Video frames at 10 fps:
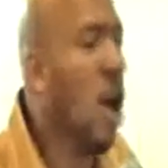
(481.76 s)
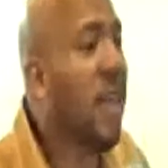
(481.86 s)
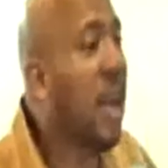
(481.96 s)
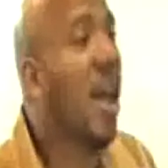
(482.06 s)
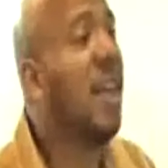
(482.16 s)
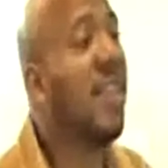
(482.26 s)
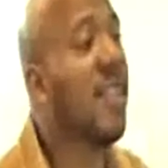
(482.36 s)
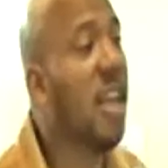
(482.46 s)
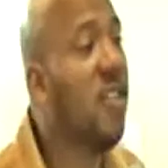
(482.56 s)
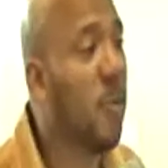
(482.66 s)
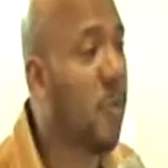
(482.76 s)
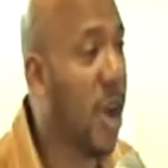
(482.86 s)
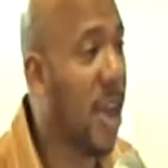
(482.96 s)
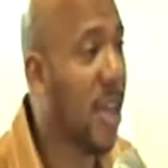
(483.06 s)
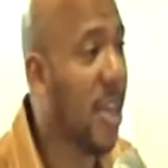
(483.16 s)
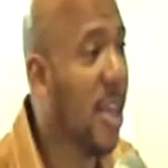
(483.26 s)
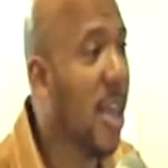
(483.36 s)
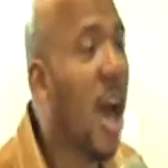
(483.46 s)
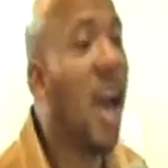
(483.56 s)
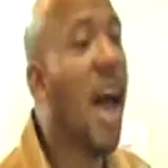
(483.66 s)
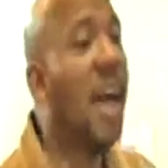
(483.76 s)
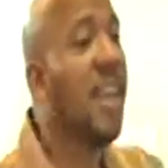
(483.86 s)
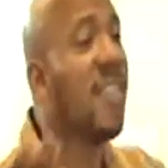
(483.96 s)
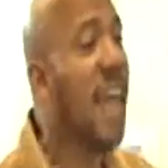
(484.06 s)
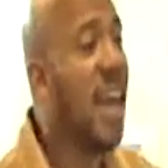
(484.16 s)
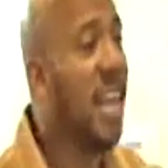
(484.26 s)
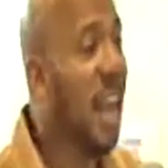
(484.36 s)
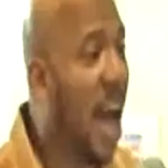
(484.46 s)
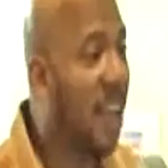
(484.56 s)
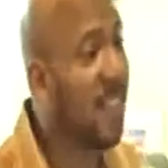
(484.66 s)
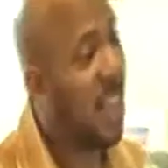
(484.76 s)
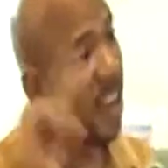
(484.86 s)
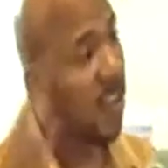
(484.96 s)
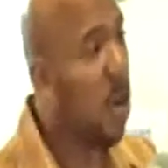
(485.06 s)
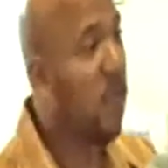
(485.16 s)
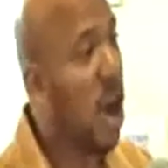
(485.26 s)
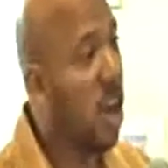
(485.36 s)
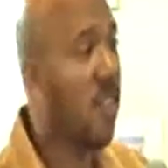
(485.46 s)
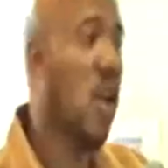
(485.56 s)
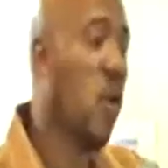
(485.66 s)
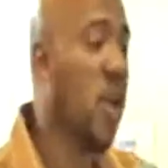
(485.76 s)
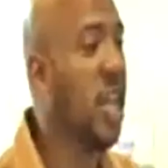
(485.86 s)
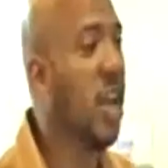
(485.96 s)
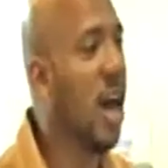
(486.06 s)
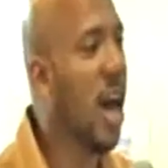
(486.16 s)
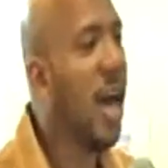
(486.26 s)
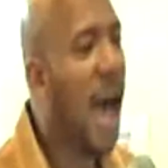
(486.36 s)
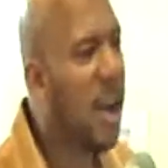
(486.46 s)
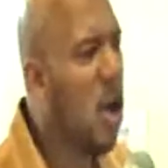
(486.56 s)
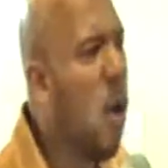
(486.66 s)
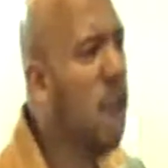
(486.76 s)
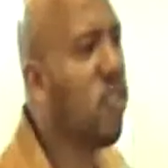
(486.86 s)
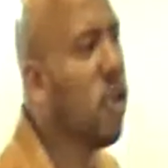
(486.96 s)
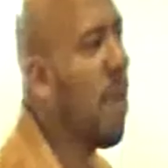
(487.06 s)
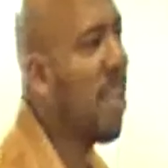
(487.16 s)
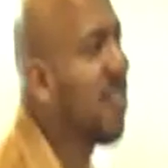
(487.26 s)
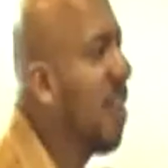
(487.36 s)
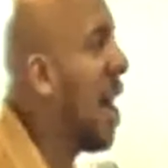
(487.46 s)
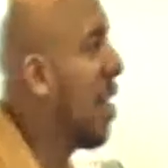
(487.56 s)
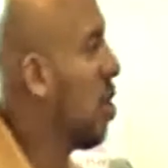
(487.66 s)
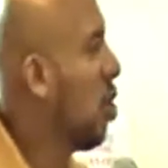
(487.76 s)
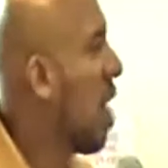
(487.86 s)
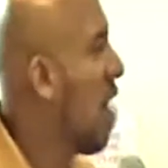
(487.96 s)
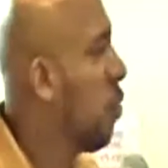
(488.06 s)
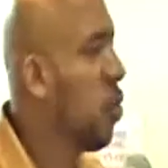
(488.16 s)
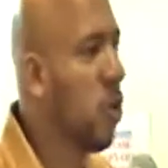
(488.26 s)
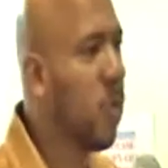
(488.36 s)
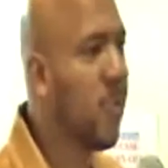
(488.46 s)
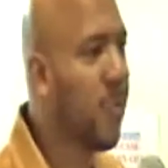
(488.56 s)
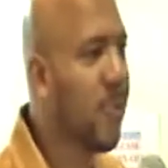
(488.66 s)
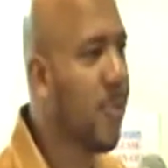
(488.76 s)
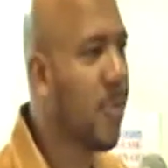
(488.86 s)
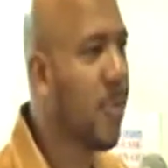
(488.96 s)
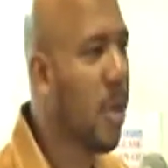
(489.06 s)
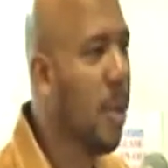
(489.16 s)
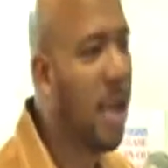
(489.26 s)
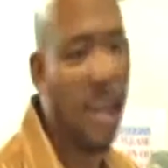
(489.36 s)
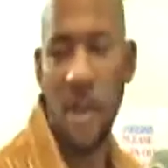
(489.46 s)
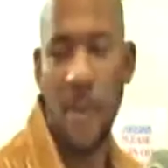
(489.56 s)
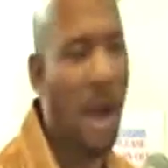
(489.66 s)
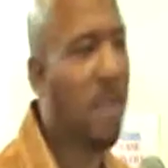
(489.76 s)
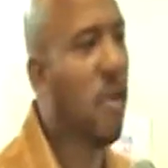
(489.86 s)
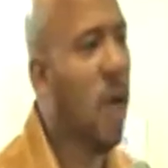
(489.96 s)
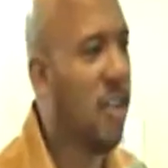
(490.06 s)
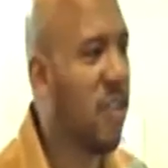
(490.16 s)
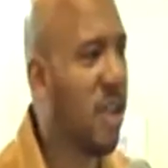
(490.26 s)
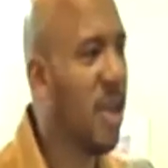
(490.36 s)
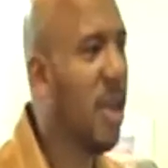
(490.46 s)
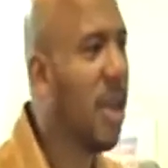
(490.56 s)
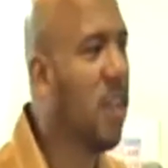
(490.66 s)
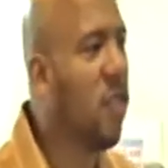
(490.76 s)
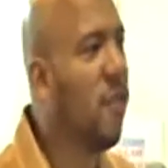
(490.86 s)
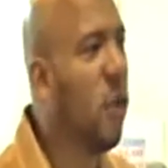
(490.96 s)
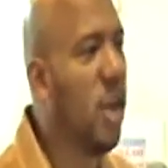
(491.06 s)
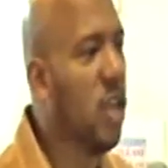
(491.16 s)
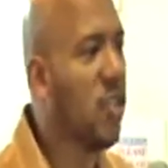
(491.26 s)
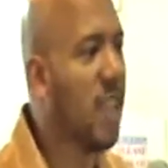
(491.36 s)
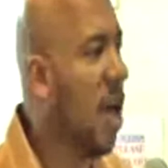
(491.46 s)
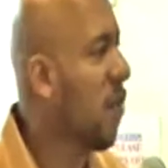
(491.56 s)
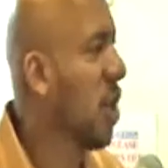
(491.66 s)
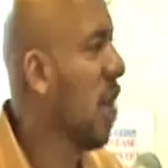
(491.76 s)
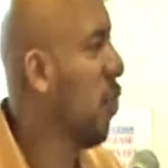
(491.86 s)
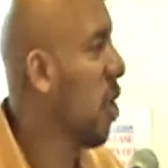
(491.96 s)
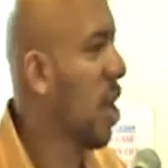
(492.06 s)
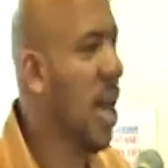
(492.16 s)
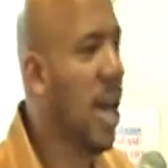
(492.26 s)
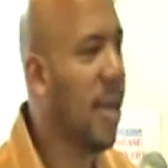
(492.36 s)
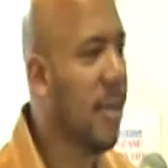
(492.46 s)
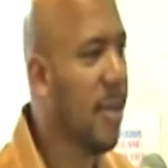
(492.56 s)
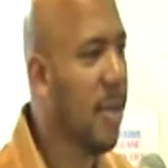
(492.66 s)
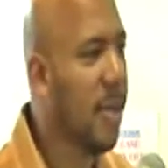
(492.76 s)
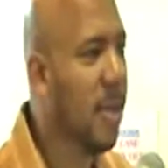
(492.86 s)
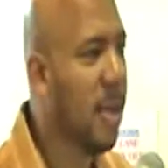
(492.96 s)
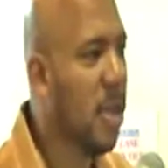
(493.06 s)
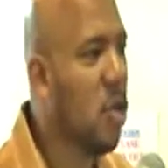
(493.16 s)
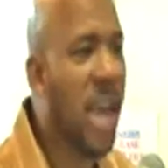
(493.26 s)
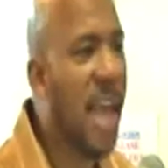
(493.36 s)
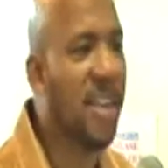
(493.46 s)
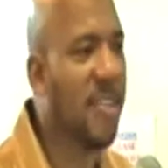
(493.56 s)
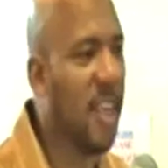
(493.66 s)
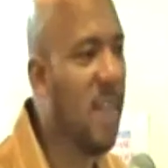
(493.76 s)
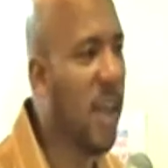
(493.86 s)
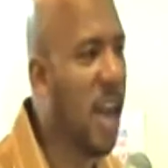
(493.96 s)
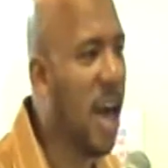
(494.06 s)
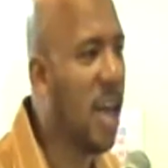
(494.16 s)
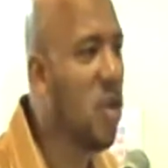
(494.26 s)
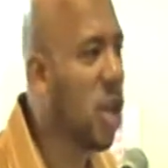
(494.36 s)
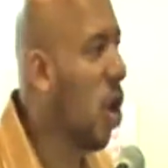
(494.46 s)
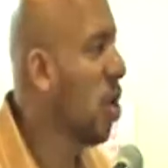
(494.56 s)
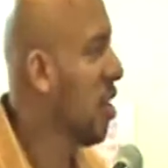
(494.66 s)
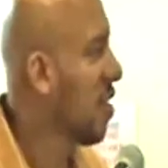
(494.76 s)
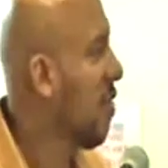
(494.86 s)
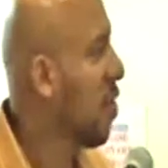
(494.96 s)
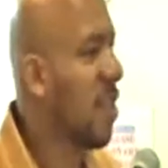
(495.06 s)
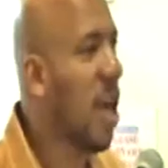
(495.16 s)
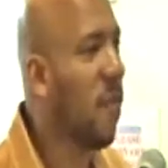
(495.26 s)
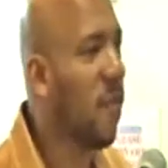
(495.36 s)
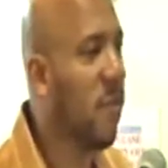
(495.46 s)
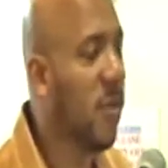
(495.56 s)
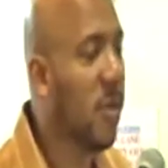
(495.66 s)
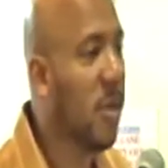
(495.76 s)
know that Allah doesn't need your prayer. Allah does not need us. It is the reverse. We need Allah. I don't want you to make salat and you don't have wudu because your parents are watching. Because you're fooling yourself. You're not fooling Allah. You can't deceive Allah. You can only deceive yourself.